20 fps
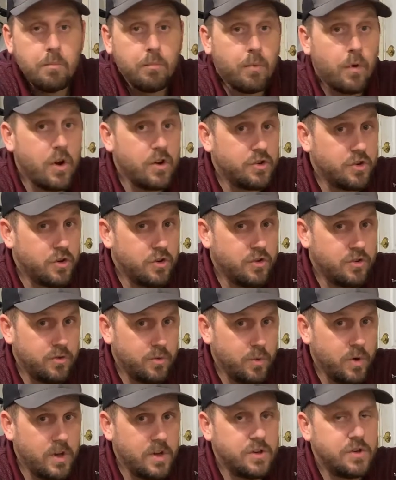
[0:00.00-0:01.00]
pressure
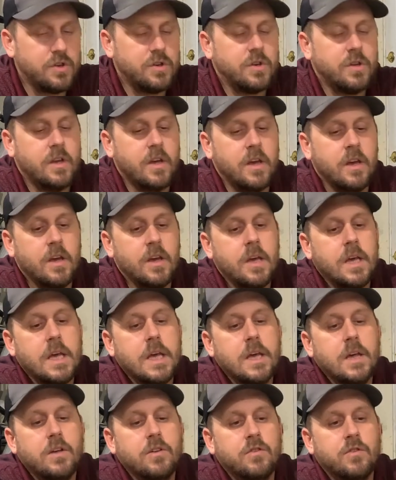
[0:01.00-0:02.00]
switch, okay?
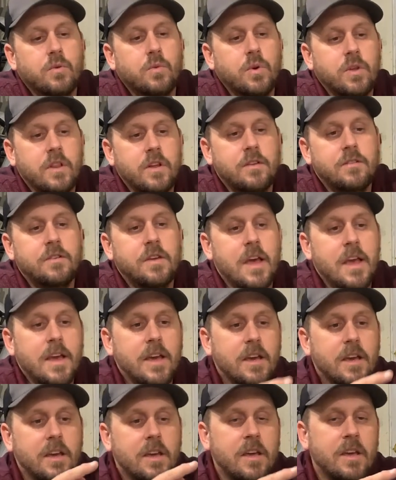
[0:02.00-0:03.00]
So when the
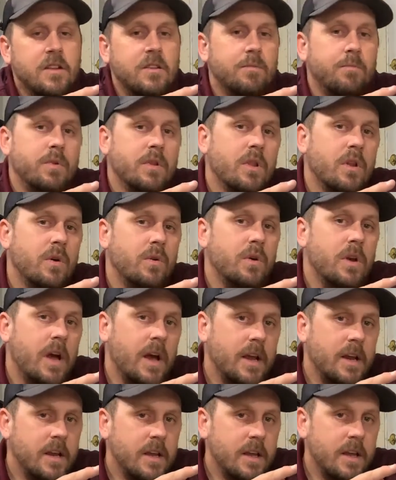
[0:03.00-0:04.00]
tank gets below
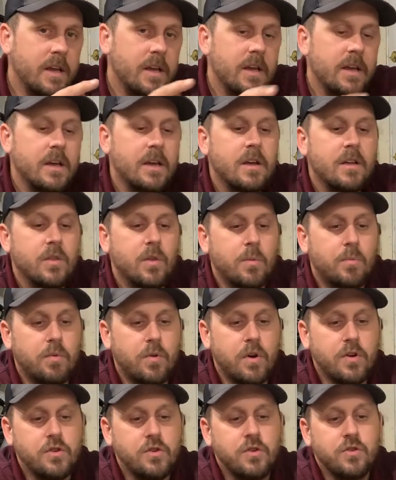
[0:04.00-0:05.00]
90, the
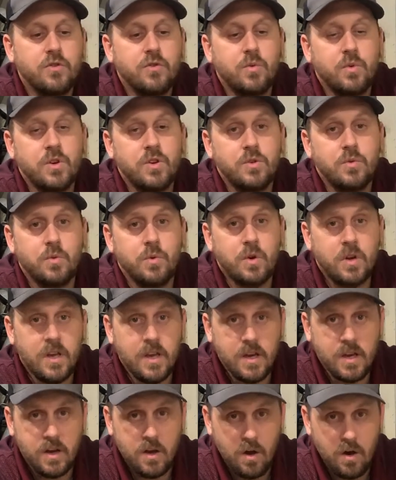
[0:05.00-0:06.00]
pressure switch will
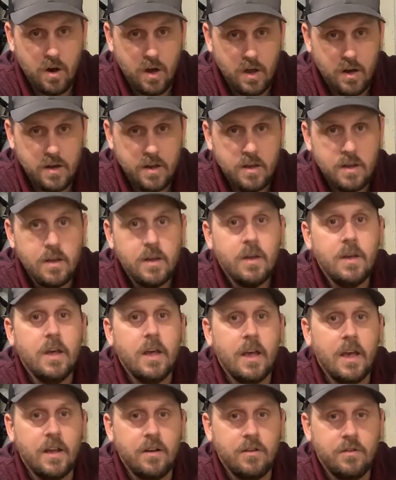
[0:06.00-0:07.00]
kick on
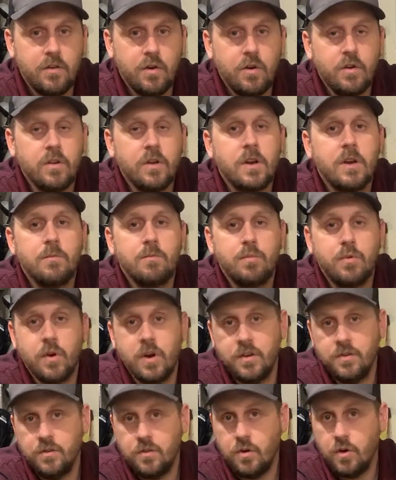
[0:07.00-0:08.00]
and turn the
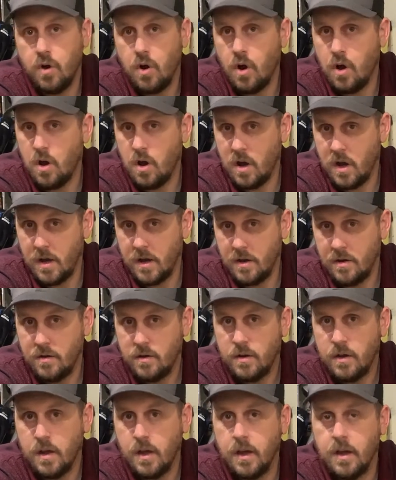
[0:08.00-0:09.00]
compressor on.
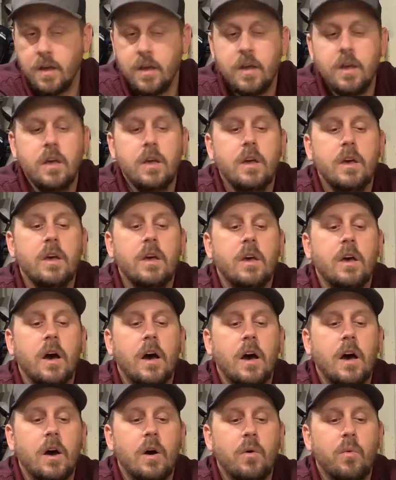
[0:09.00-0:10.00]
Okay.
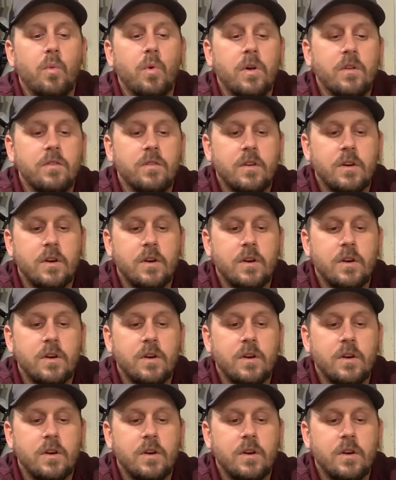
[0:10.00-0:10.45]
Once the